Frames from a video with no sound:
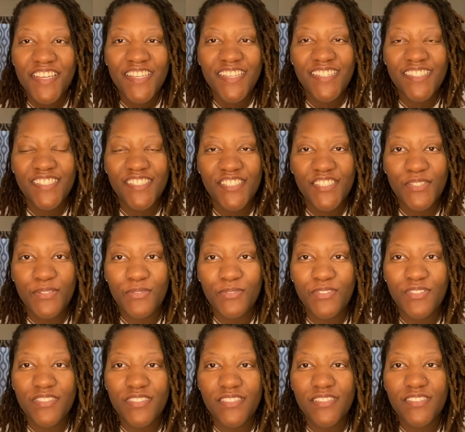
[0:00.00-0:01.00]
she
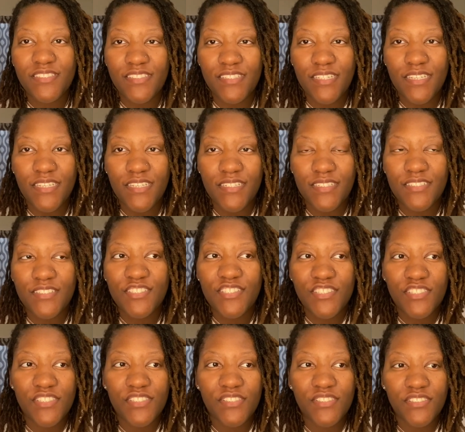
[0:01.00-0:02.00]
was yeah
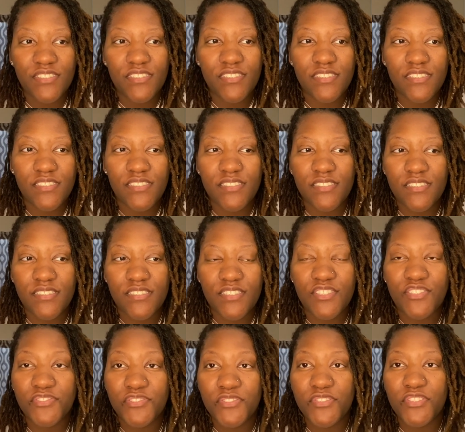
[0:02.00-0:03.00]
she she
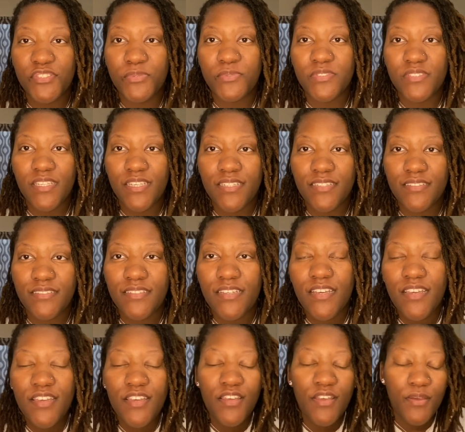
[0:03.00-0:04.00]
she she was done
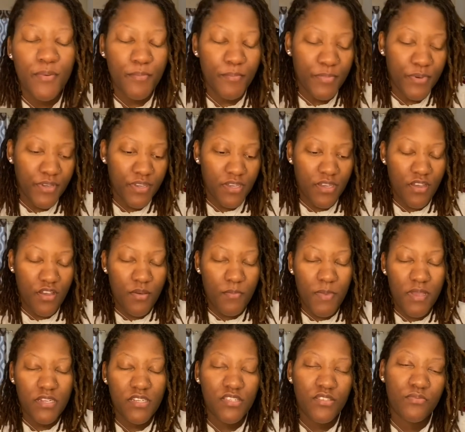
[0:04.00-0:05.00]
but um
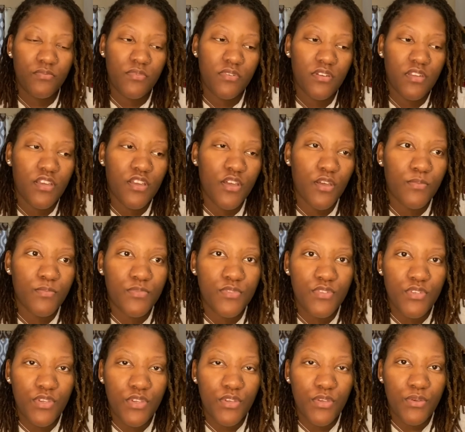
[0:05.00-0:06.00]
i just wanted to come
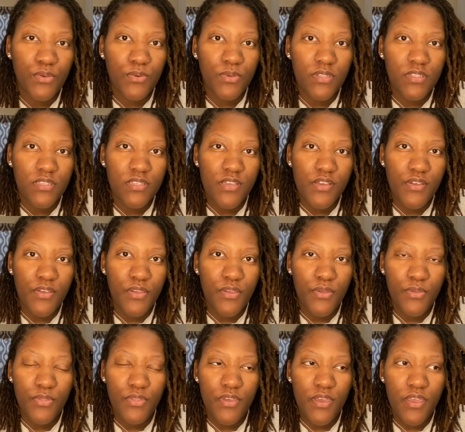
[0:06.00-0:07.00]
to you and tell
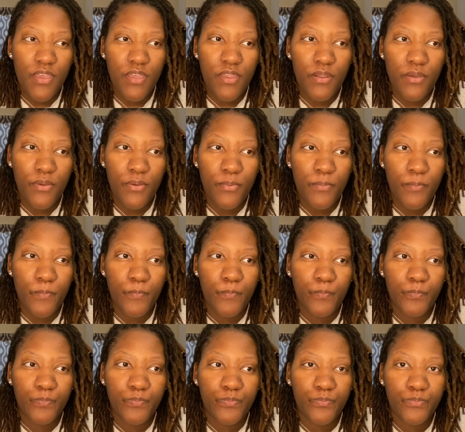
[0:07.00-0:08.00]
you that
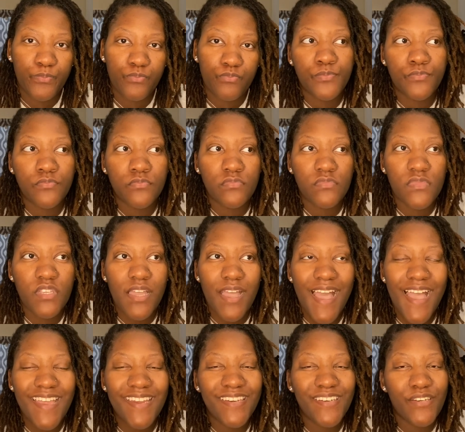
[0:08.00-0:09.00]
um i,
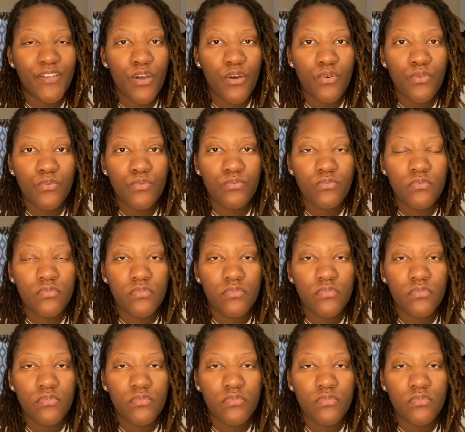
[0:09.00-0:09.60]
I don't